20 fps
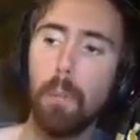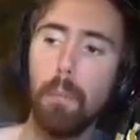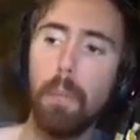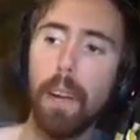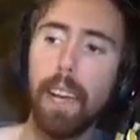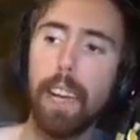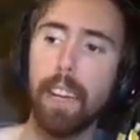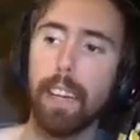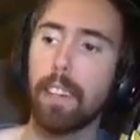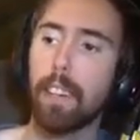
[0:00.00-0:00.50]

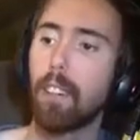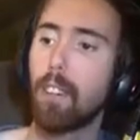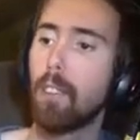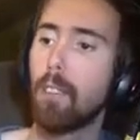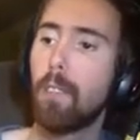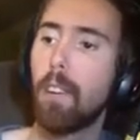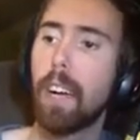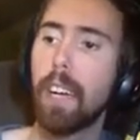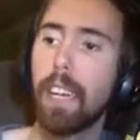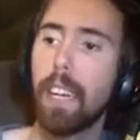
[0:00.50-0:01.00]
man.
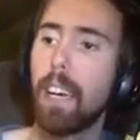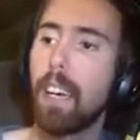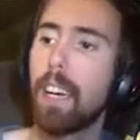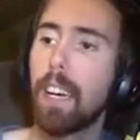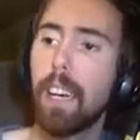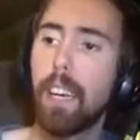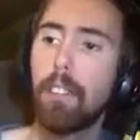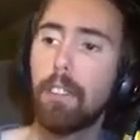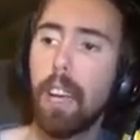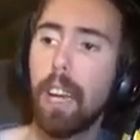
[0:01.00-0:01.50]
Like,
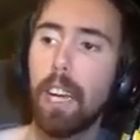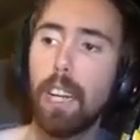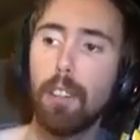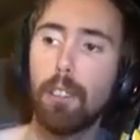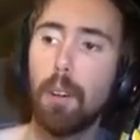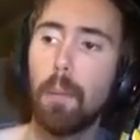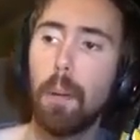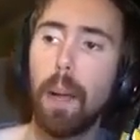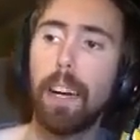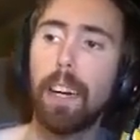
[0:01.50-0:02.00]
he's an
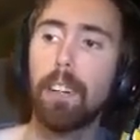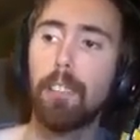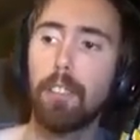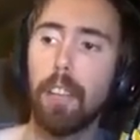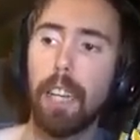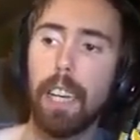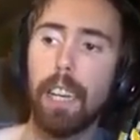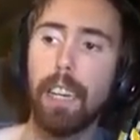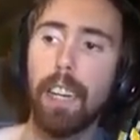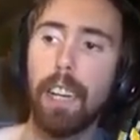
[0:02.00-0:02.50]
80-year-old man. It's
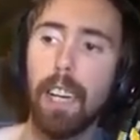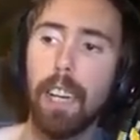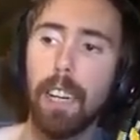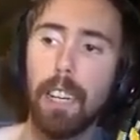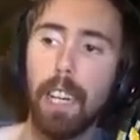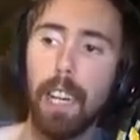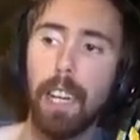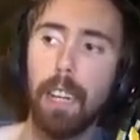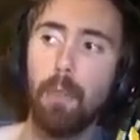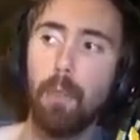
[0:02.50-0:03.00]
like
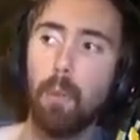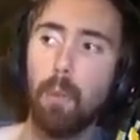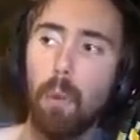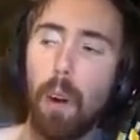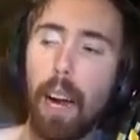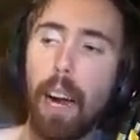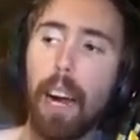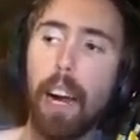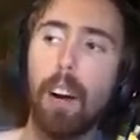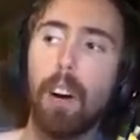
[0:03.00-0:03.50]
in
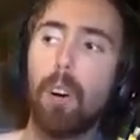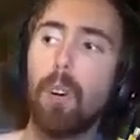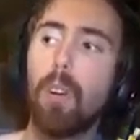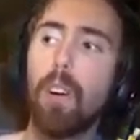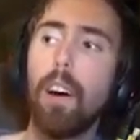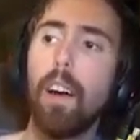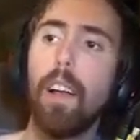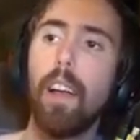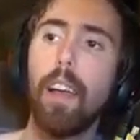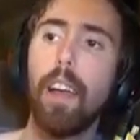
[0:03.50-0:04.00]
WoW.
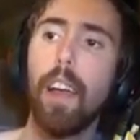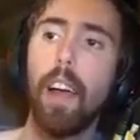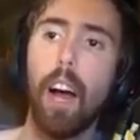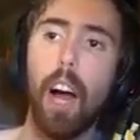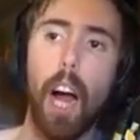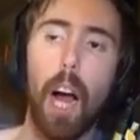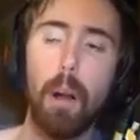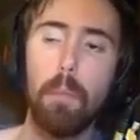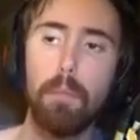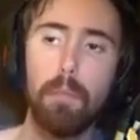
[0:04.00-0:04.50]

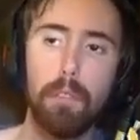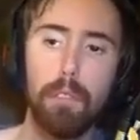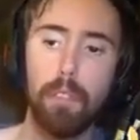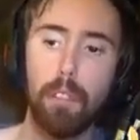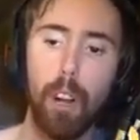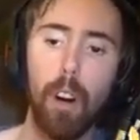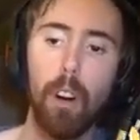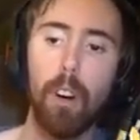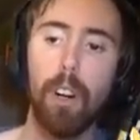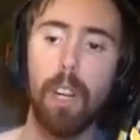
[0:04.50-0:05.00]
I'm
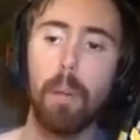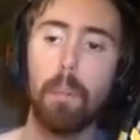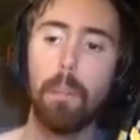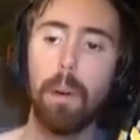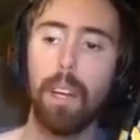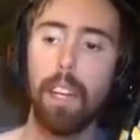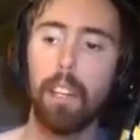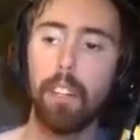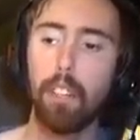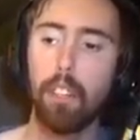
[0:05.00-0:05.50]
sorry,
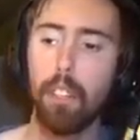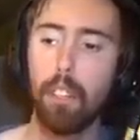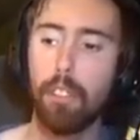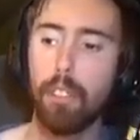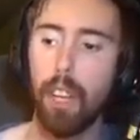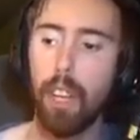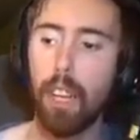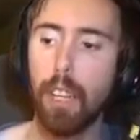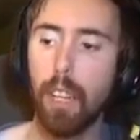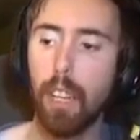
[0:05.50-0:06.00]
but it's just
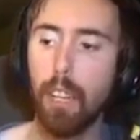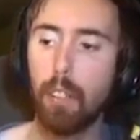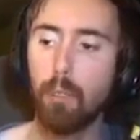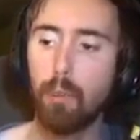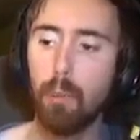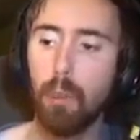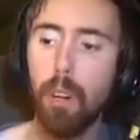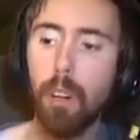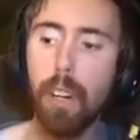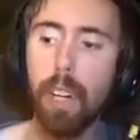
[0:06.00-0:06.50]
it's
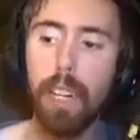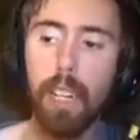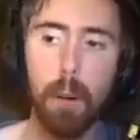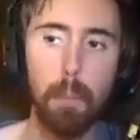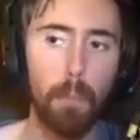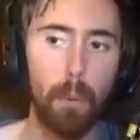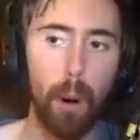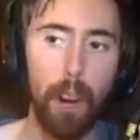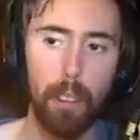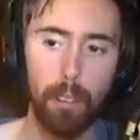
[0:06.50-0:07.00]
really
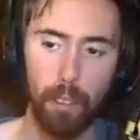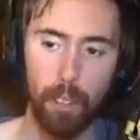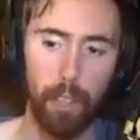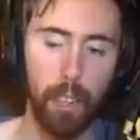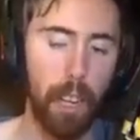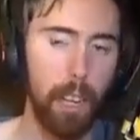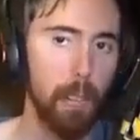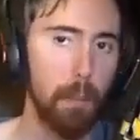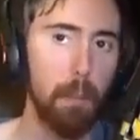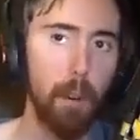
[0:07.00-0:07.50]
depressing.
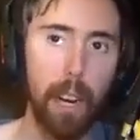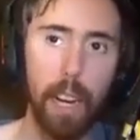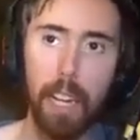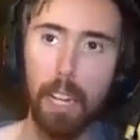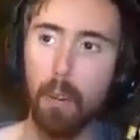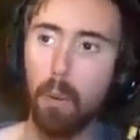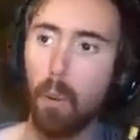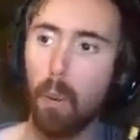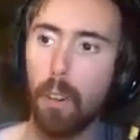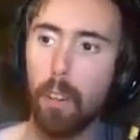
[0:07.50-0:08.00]
Like, playing
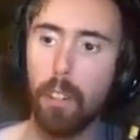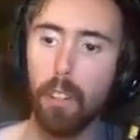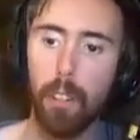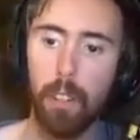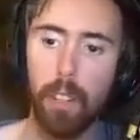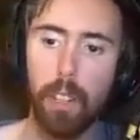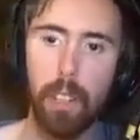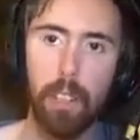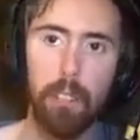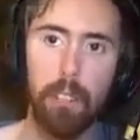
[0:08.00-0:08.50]
a warrior
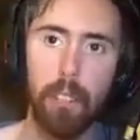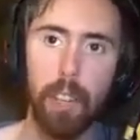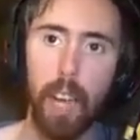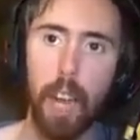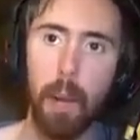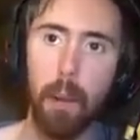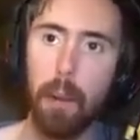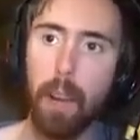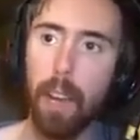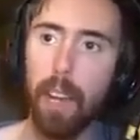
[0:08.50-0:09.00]
in this
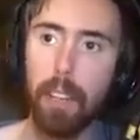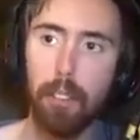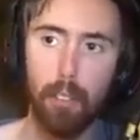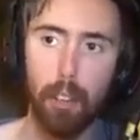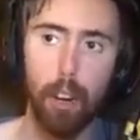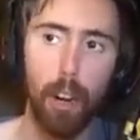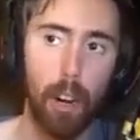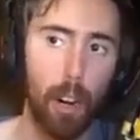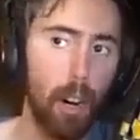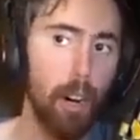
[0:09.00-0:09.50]
game, it's
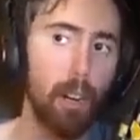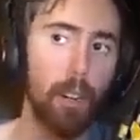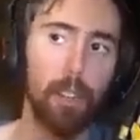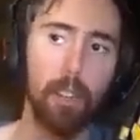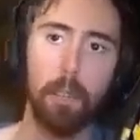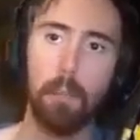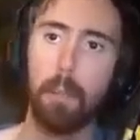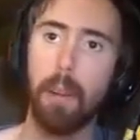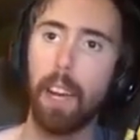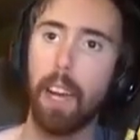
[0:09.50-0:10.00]

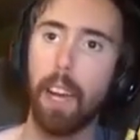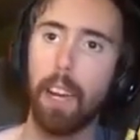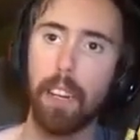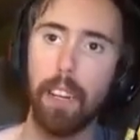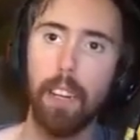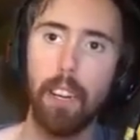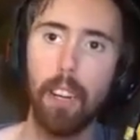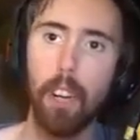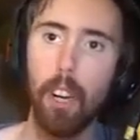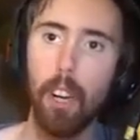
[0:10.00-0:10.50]
hard, man.
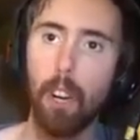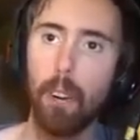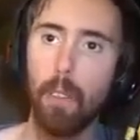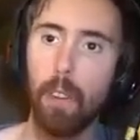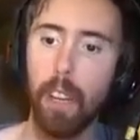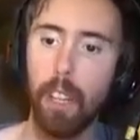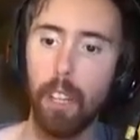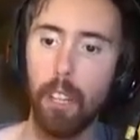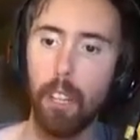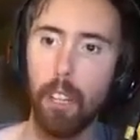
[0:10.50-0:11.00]

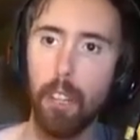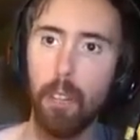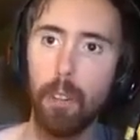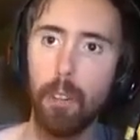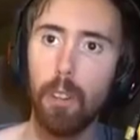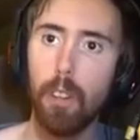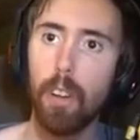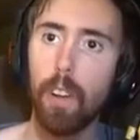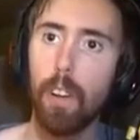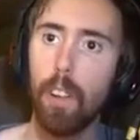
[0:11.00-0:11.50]
Like,
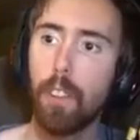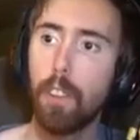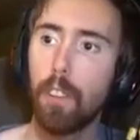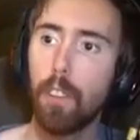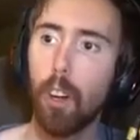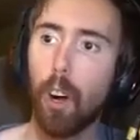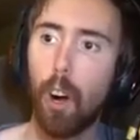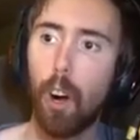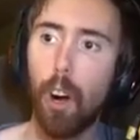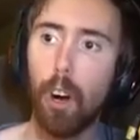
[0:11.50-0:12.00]

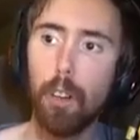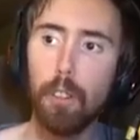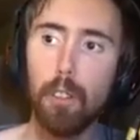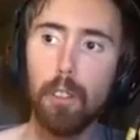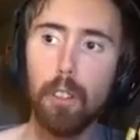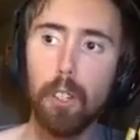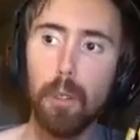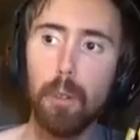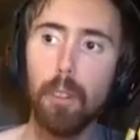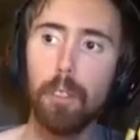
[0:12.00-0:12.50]
all you
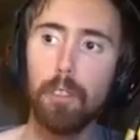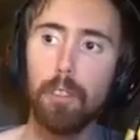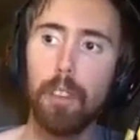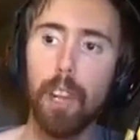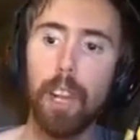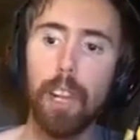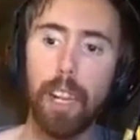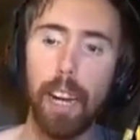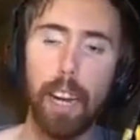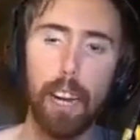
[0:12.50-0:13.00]
do is
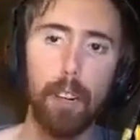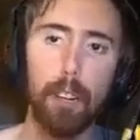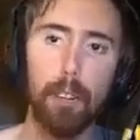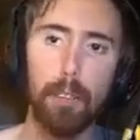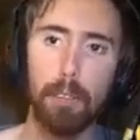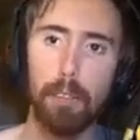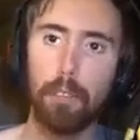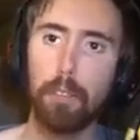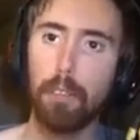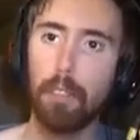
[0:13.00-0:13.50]
take
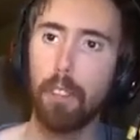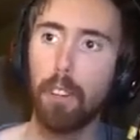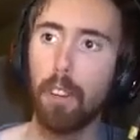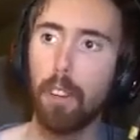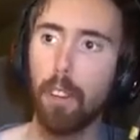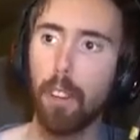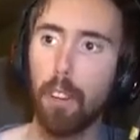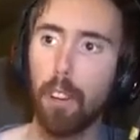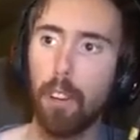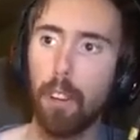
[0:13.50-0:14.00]
L's.
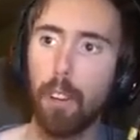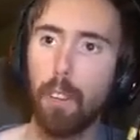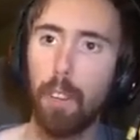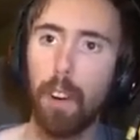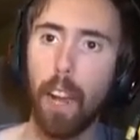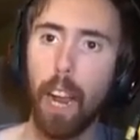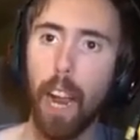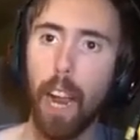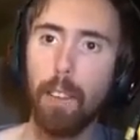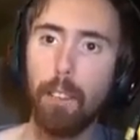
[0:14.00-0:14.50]

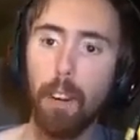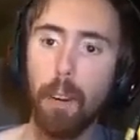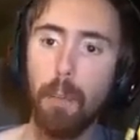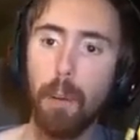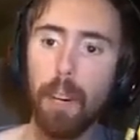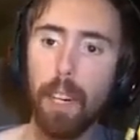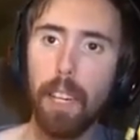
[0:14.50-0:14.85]
Like, everybody.